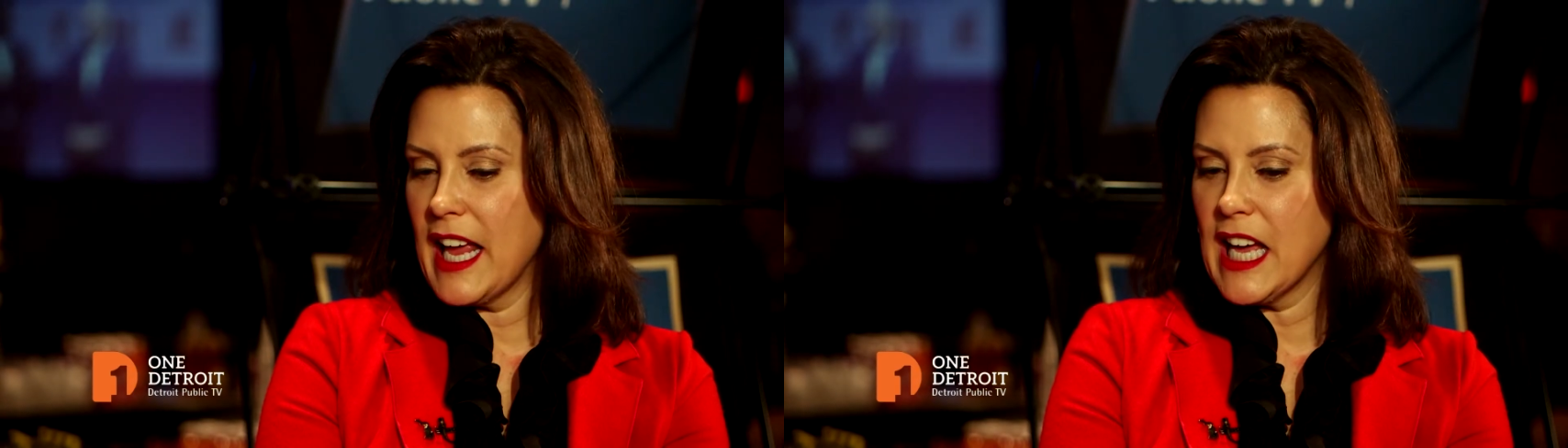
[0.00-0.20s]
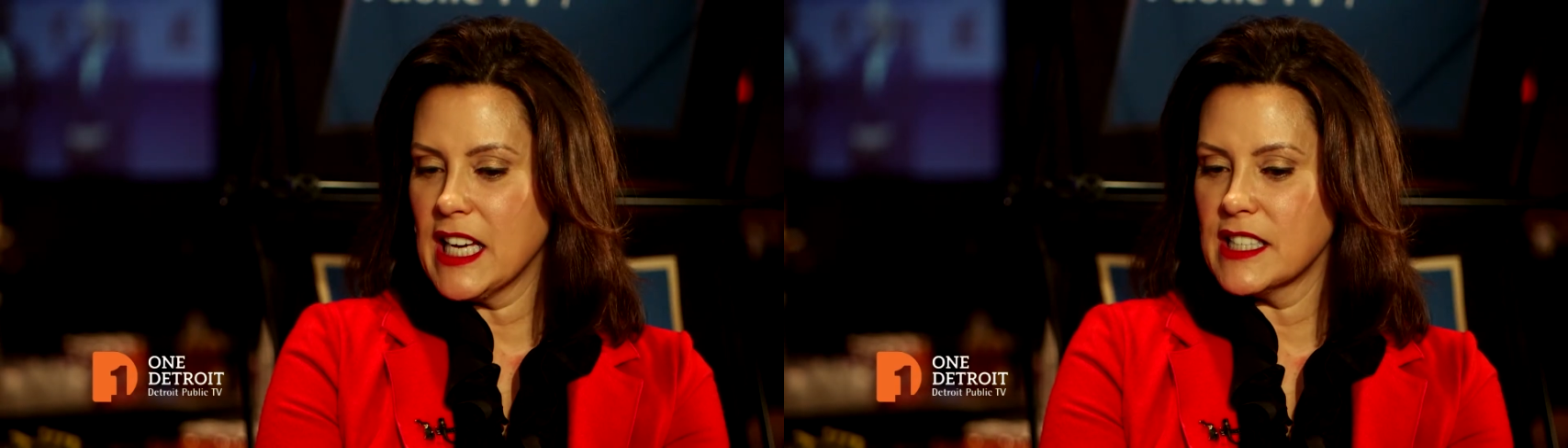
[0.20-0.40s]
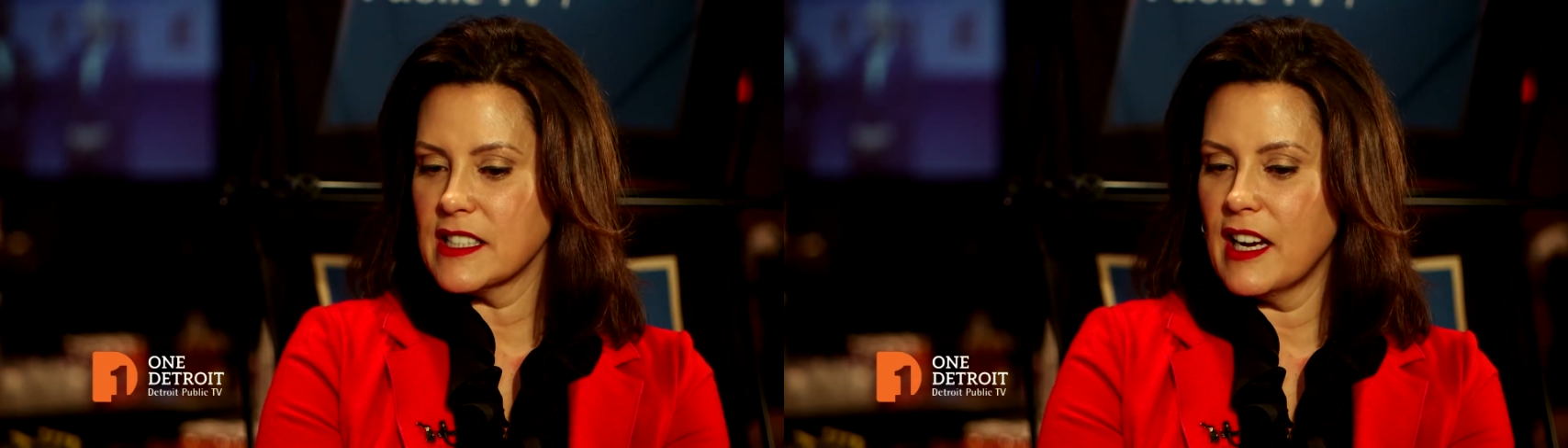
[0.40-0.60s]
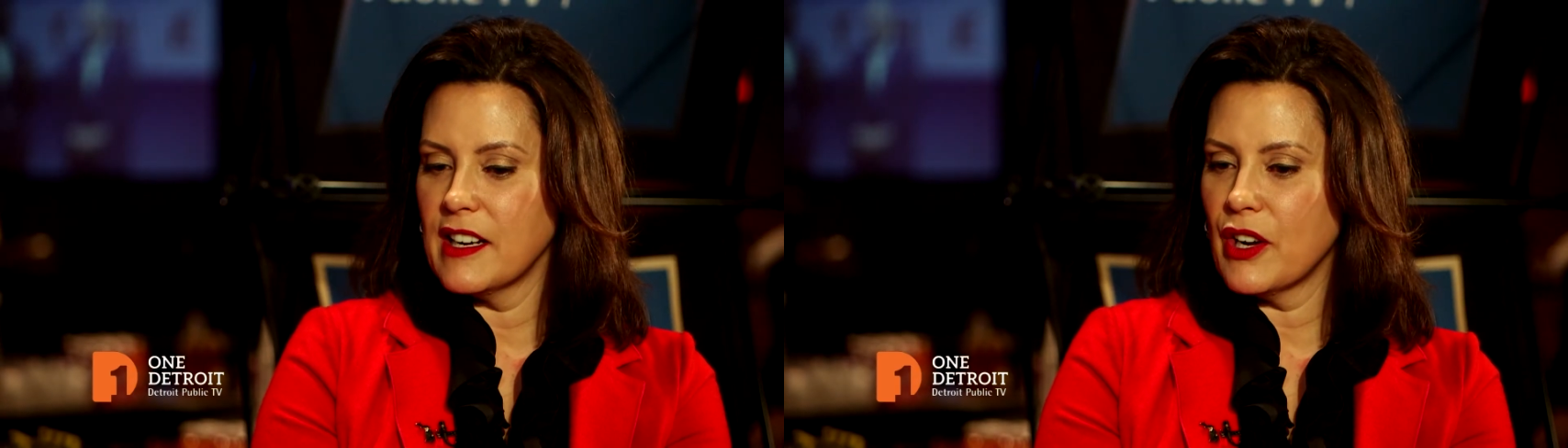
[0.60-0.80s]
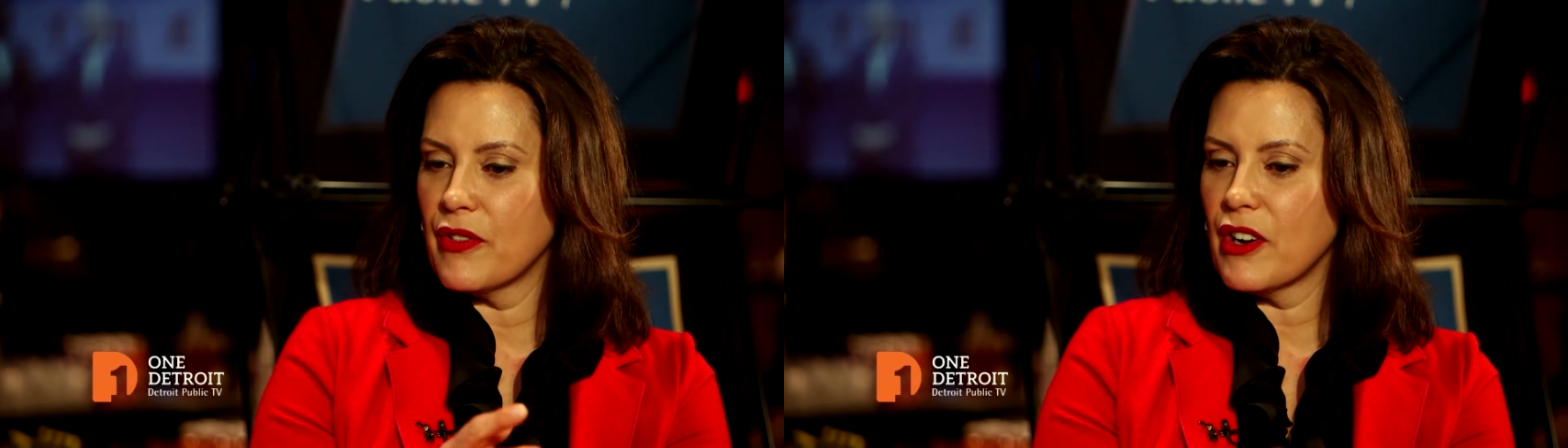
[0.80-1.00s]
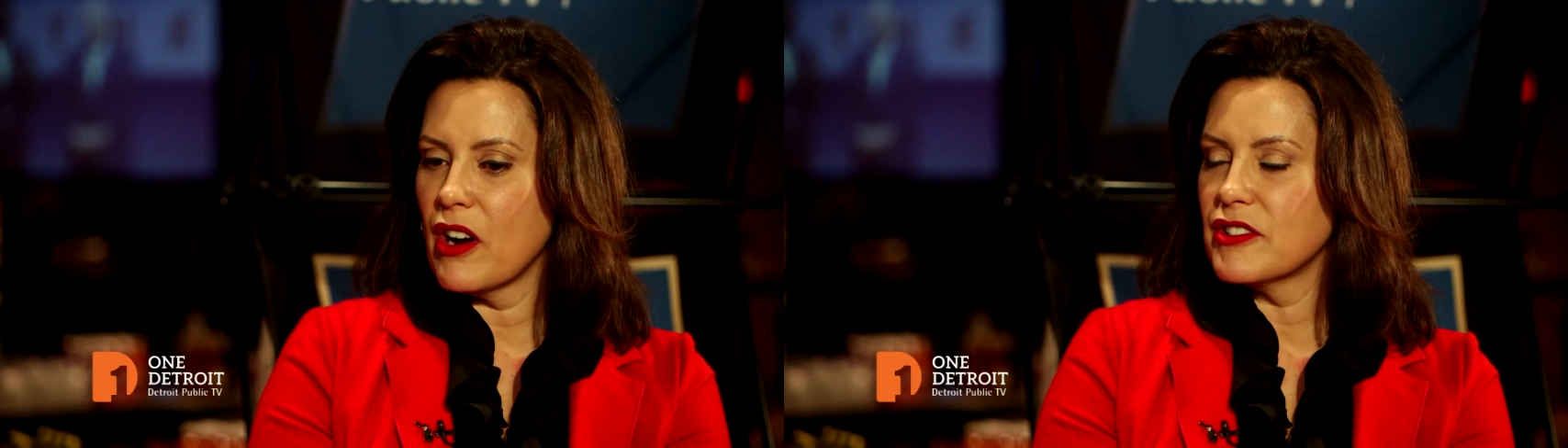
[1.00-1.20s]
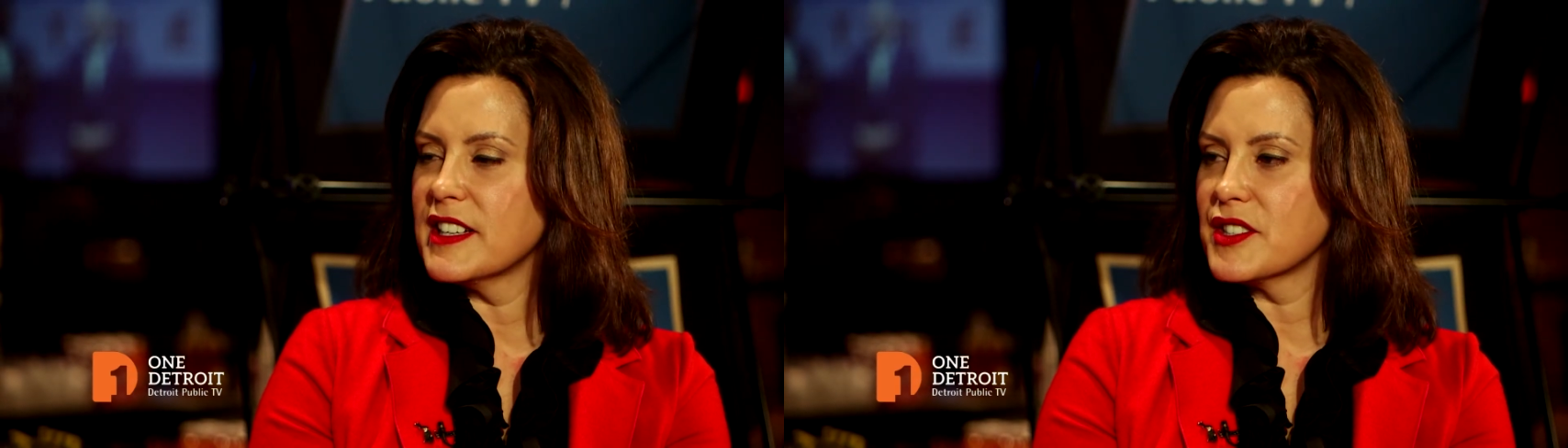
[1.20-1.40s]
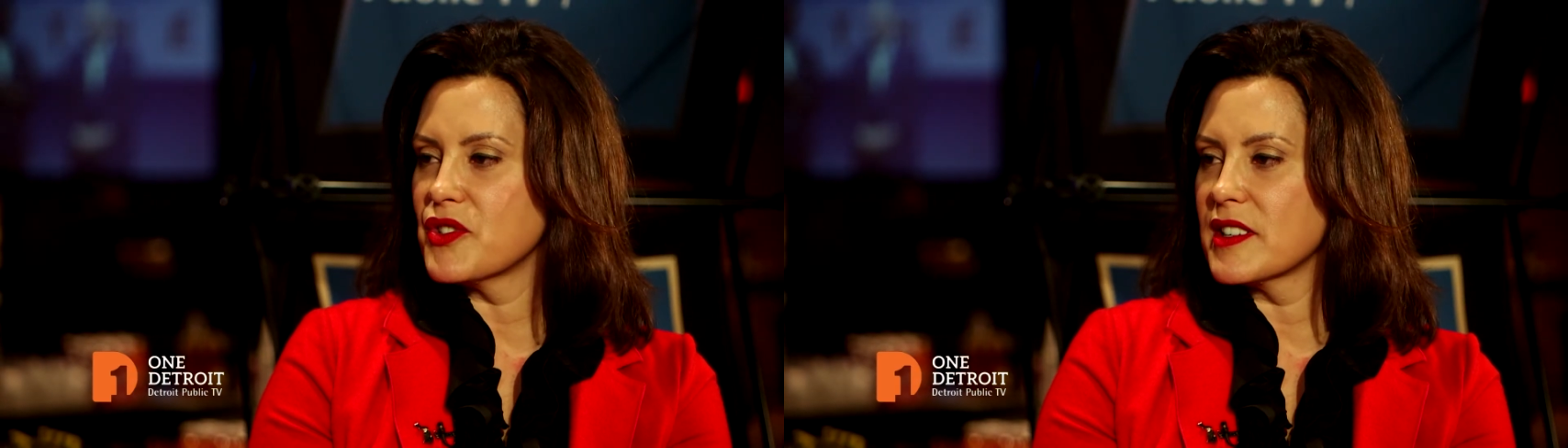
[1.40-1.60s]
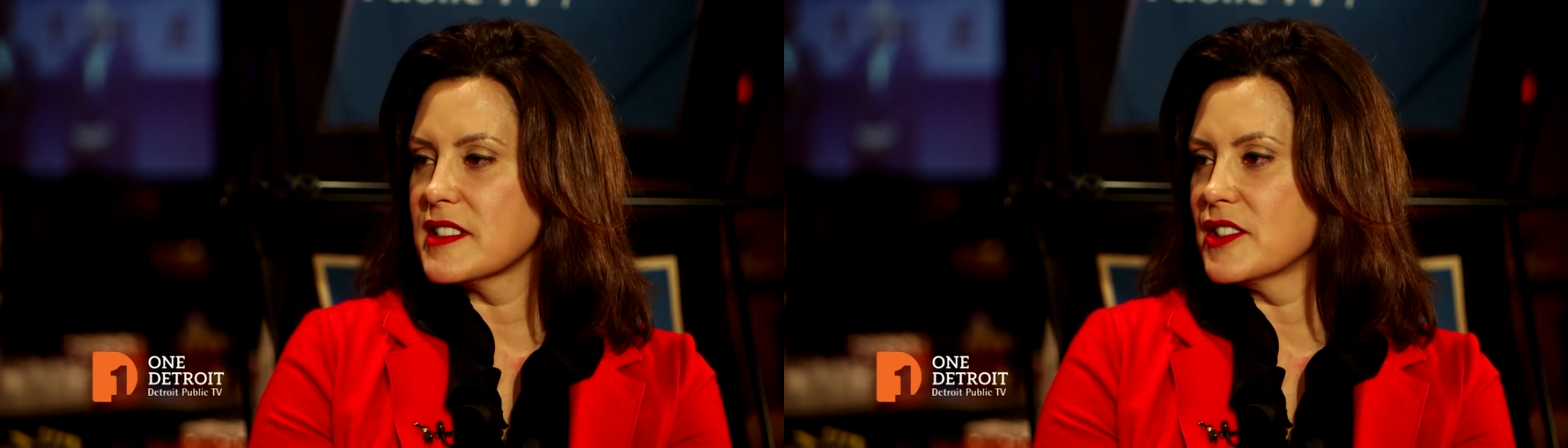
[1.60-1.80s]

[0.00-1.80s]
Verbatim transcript: And, you know, there are districts,